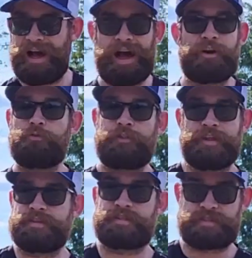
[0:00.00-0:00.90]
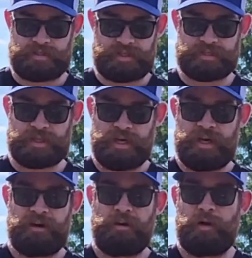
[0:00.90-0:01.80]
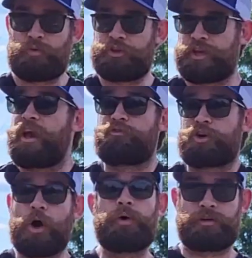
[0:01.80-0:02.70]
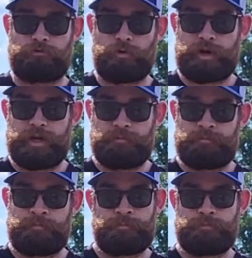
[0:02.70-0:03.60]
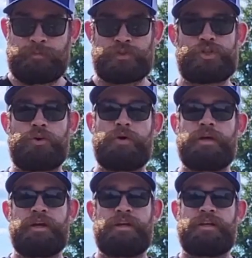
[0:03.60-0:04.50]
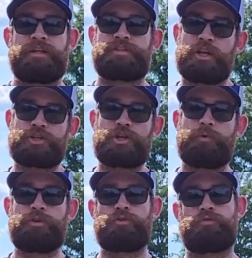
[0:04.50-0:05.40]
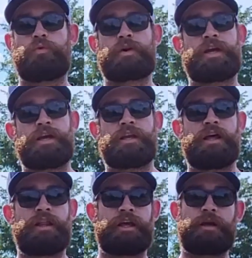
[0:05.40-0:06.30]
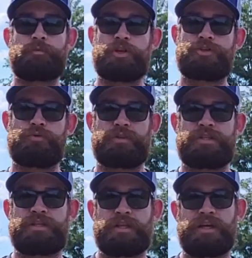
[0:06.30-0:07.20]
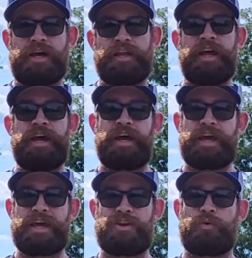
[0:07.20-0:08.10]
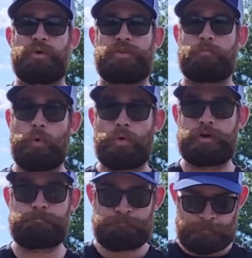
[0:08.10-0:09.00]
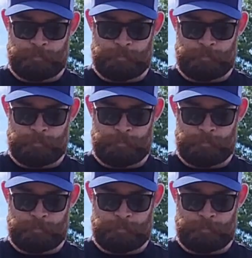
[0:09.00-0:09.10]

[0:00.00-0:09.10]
I don't think this is a disc I'm really ever going to forehand. So instead of showing you the forehand like I'm going to do with the Silicon and with the Bohrium,